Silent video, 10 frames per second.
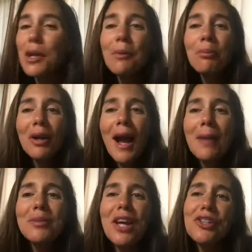
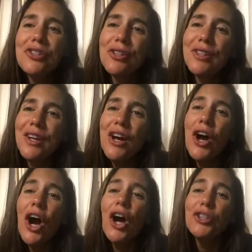Perhaps I should
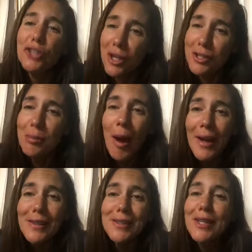adjust
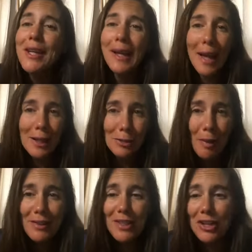my singing
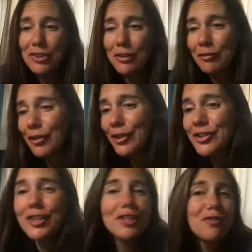expectation for
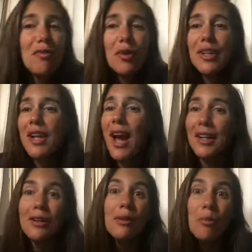6:49
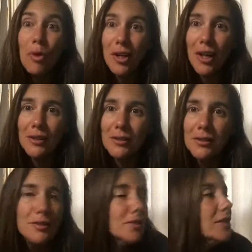in the morning.
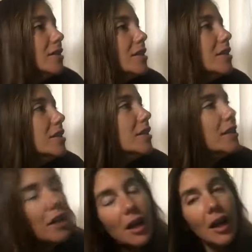
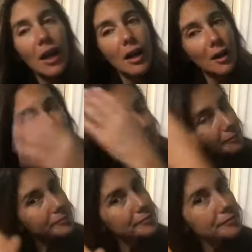
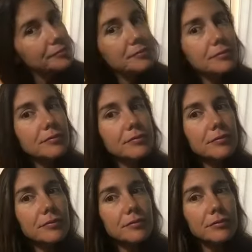
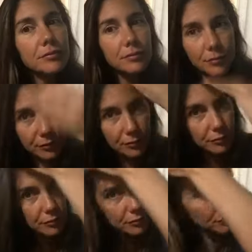
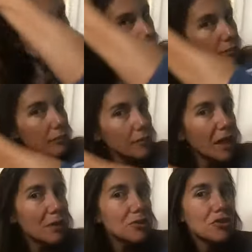
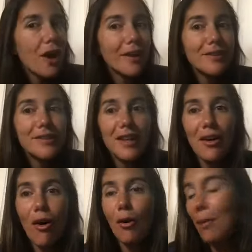I was trying to sing
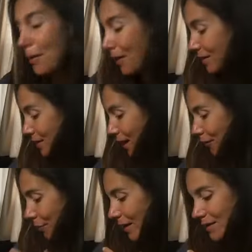All By
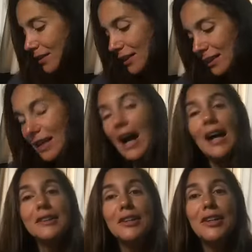Myself by Celine
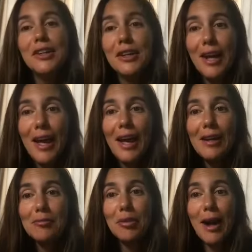Dion,
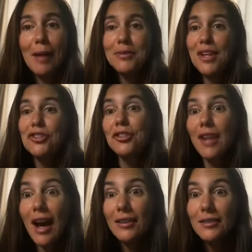and perhaps I should
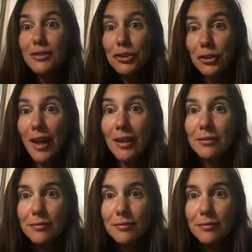not do that.